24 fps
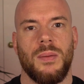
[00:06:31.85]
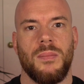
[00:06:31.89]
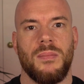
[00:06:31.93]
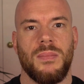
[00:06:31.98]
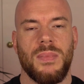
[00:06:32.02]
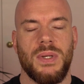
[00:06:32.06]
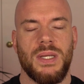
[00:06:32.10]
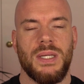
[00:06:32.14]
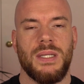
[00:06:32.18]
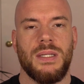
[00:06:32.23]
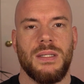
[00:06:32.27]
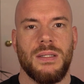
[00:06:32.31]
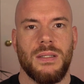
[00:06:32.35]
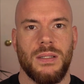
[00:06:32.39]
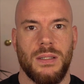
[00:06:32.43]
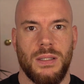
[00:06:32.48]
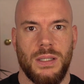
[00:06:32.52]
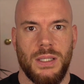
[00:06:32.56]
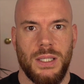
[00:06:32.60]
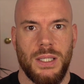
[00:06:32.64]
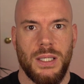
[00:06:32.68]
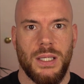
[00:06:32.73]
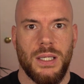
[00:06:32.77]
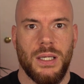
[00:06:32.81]

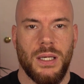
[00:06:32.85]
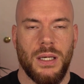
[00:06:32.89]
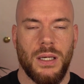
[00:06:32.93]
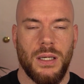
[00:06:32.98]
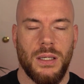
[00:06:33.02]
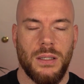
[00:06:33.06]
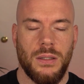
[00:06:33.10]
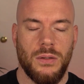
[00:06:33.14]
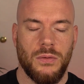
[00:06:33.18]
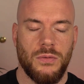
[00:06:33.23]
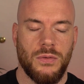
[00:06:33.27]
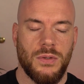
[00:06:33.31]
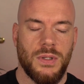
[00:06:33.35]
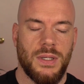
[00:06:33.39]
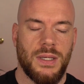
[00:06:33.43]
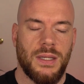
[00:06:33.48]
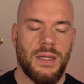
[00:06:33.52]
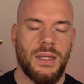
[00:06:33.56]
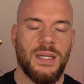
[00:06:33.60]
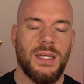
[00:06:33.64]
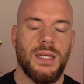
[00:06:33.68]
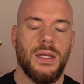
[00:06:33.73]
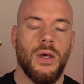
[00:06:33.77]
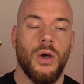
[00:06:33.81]
immediately kind of
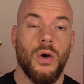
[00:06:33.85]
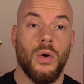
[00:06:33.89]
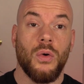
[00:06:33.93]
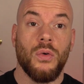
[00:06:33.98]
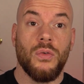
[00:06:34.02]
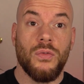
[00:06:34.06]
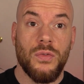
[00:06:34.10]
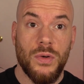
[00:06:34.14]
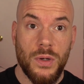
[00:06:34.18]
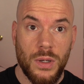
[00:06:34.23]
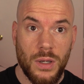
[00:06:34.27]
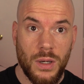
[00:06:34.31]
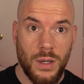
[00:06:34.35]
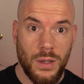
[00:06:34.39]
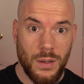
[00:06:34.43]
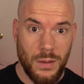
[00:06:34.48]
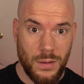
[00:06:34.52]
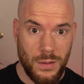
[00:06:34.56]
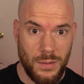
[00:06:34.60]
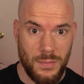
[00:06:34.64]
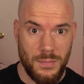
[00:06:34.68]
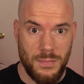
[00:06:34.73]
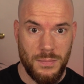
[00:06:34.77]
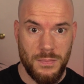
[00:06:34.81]

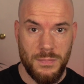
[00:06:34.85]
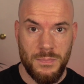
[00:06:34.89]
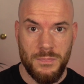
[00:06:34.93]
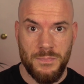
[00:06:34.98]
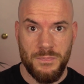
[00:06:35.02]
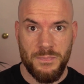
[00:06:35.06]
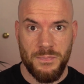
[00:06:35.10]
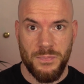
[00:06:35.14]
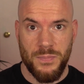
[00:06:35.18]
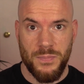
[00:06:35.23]
overcome